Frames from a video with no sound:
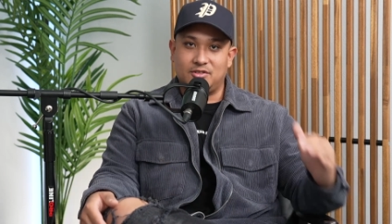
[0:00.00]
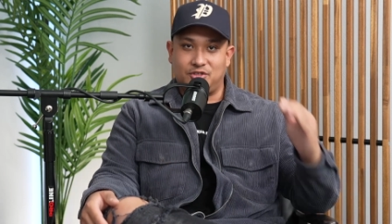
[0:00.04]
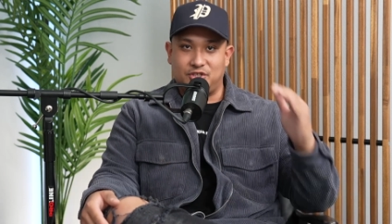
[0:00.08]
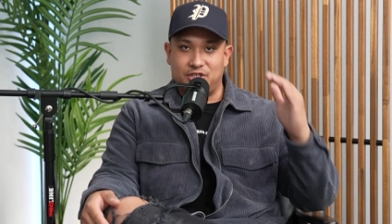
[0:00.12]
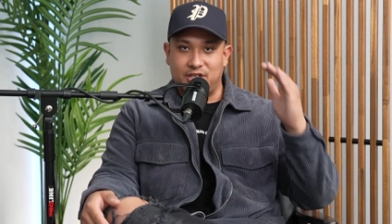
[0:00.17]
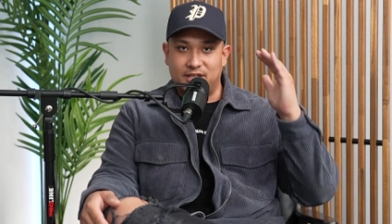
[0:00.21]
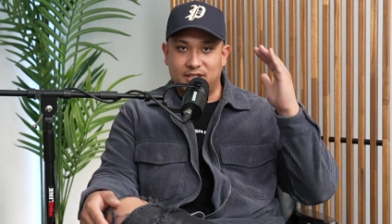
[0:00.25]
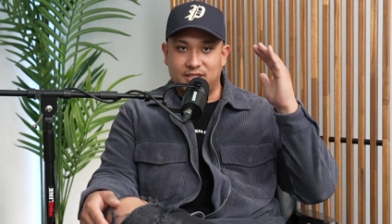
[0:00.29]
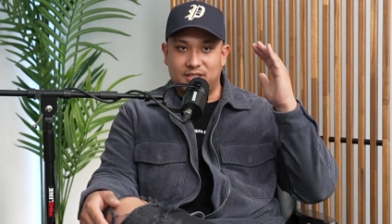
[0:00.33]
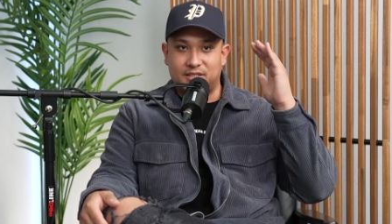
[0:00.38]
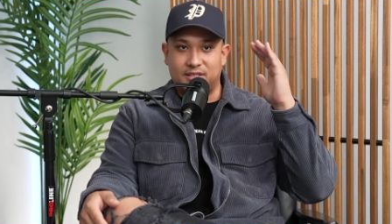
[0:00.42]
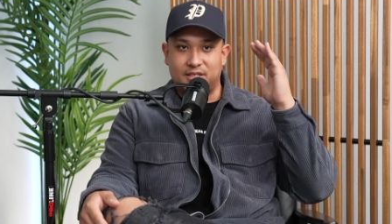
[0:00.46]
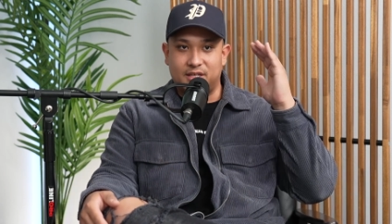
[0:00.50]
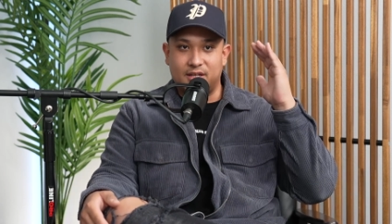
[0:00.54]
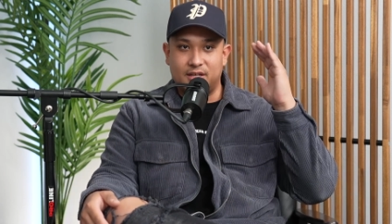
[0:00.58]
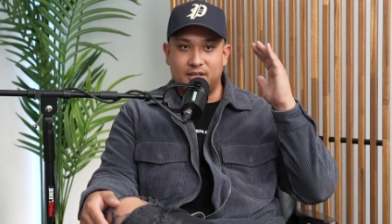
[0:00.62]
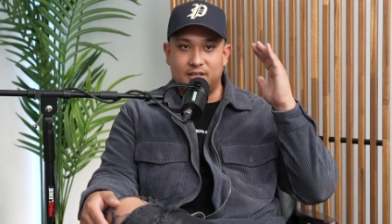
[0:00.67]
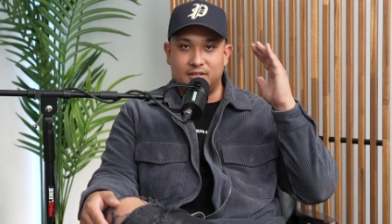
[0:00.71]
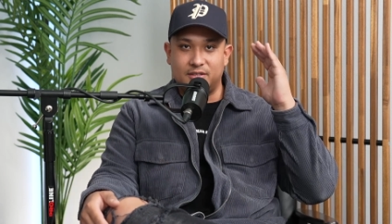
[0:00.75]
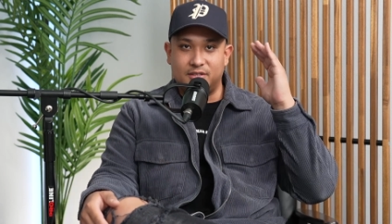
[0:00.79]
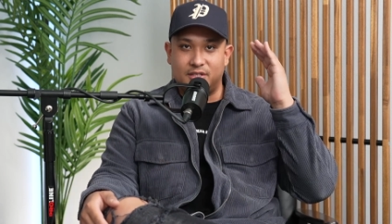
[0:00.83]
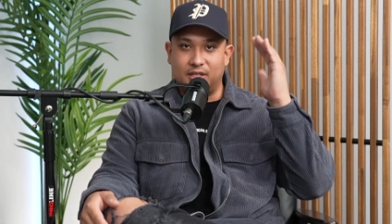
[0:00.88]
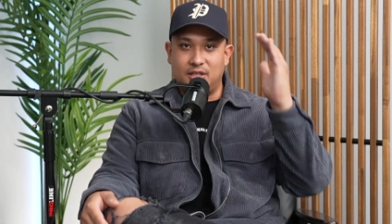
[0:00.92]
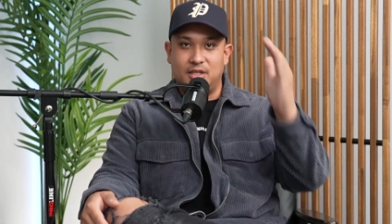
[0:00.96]
just
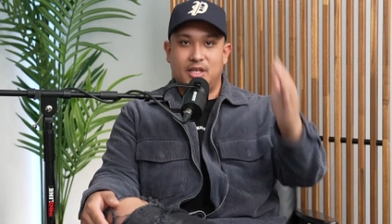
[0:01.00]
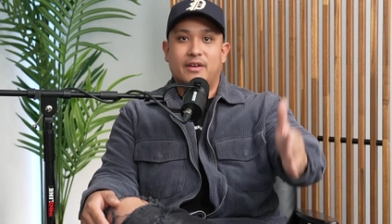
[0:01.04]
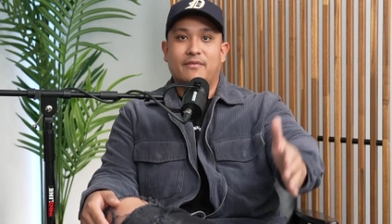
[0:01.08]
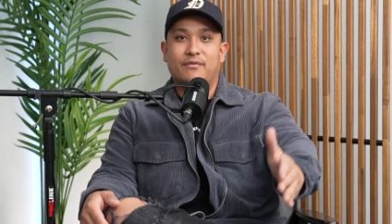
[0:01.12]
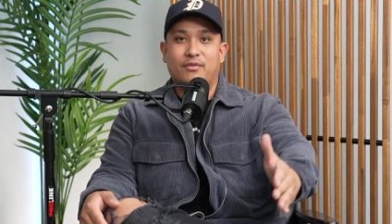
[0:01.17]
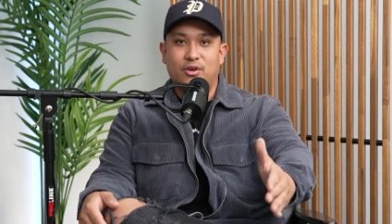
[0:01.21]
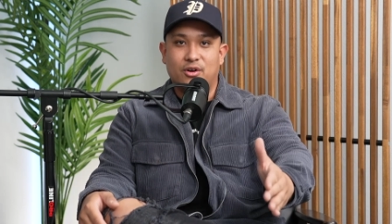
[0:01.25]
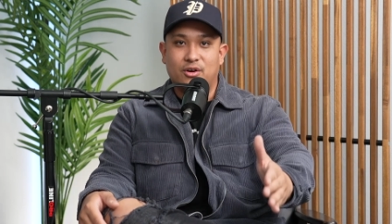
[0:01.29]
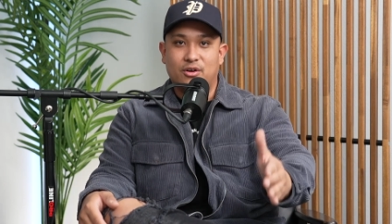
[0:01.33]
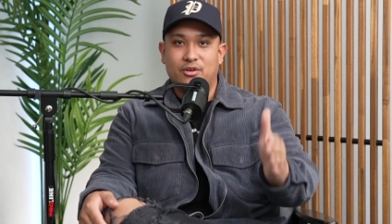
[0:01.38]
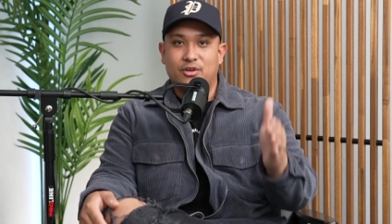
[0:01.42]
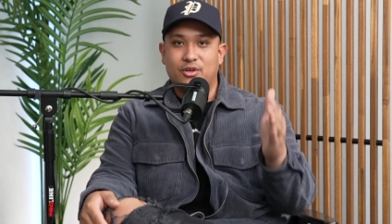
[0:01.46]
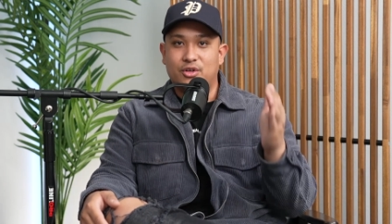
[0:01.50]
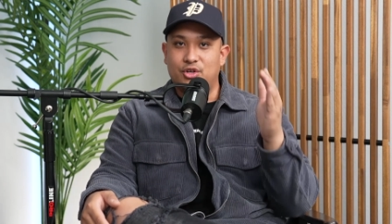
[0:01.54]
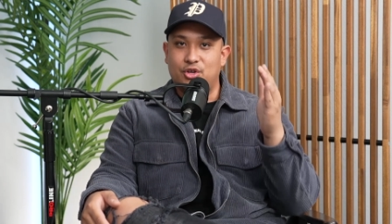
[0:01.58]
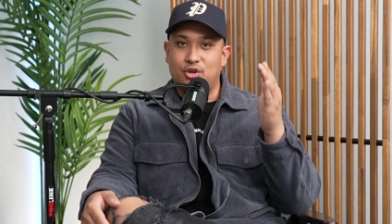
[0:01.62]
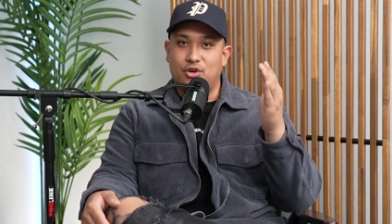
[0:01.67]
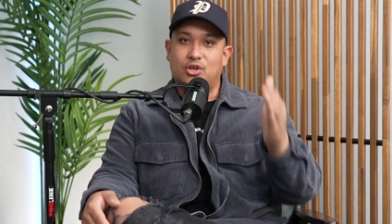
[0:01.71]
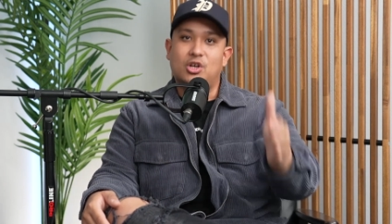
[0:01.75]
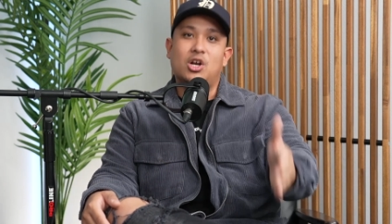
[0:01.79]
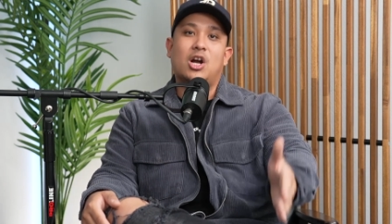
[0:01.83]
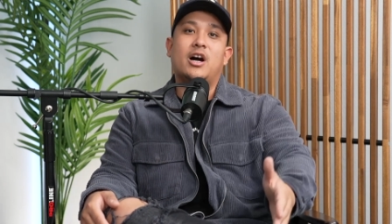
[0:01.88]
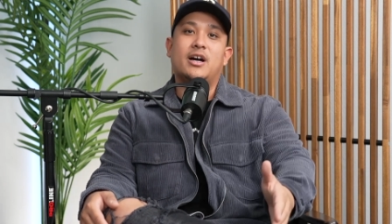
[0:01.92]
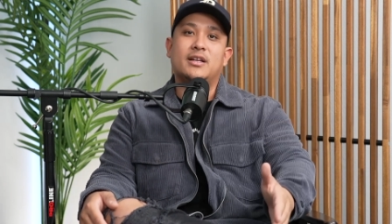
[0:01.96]
deliver
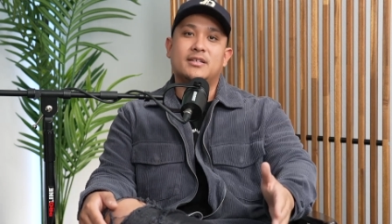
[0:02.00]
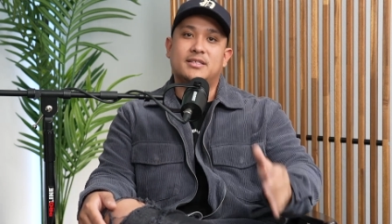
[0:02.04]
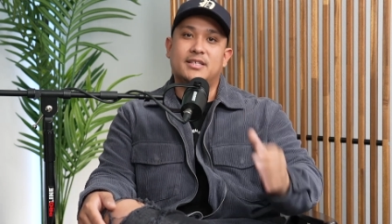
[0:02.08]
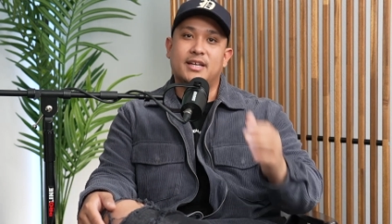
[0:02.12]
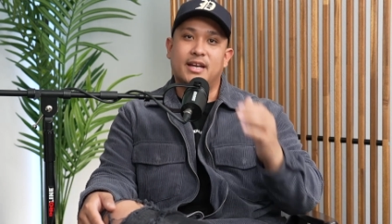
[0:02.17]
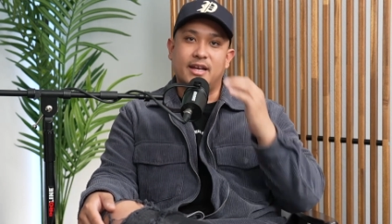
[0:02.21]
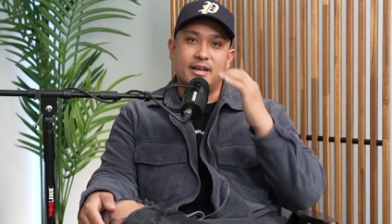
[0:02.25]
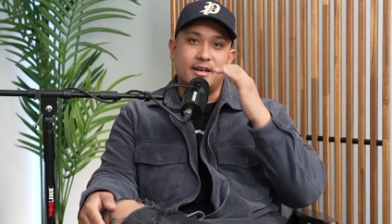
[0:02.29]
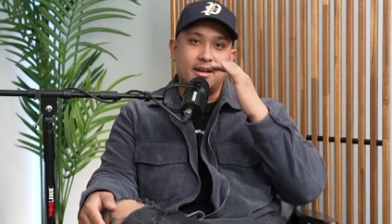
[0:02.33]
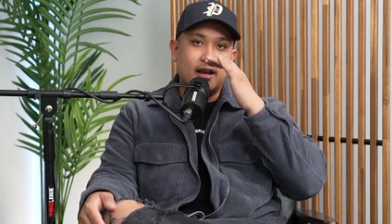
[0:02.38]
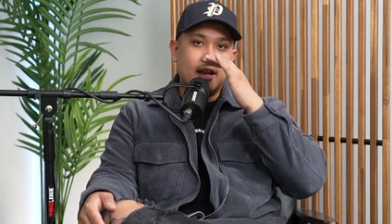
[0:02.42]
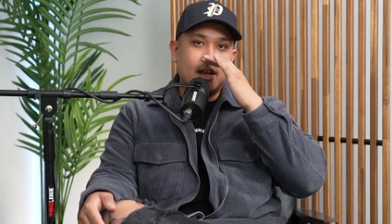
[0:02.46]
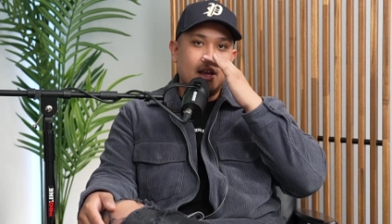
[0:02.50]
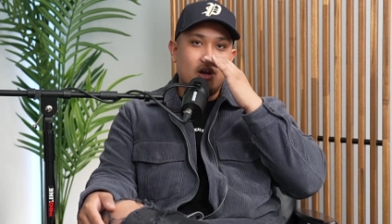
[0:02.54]
your content,"